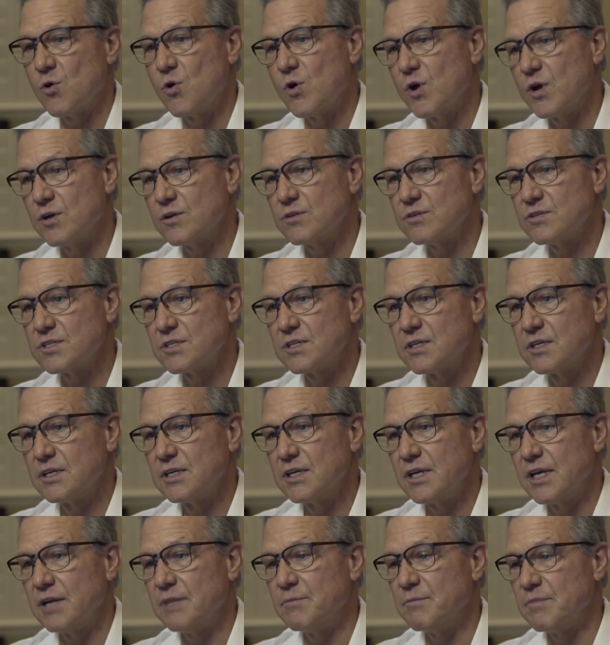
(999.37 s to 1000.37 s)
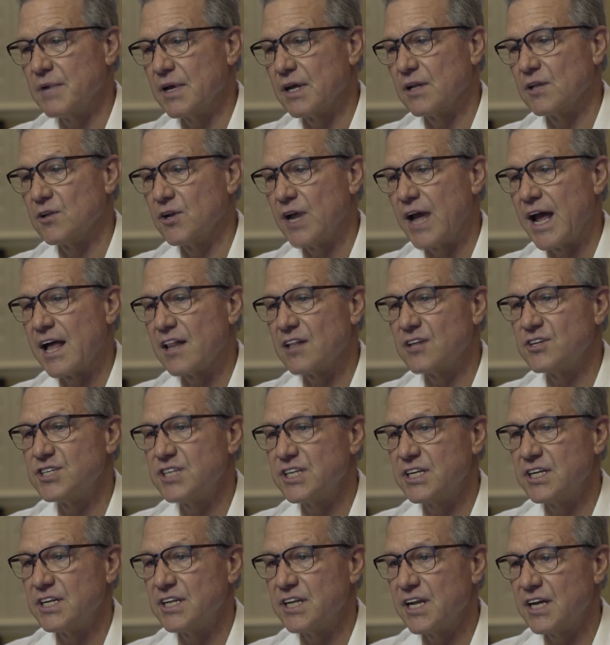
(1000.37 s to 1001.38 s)
oils and
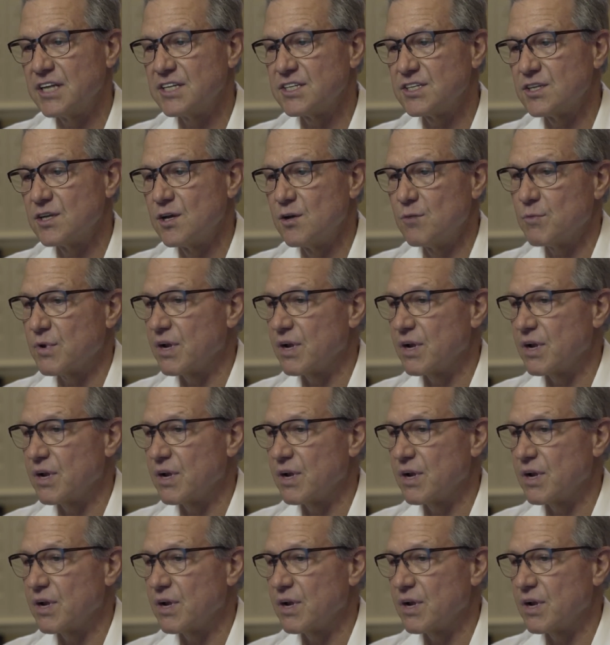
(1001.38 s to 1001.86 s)
allergy to nuts,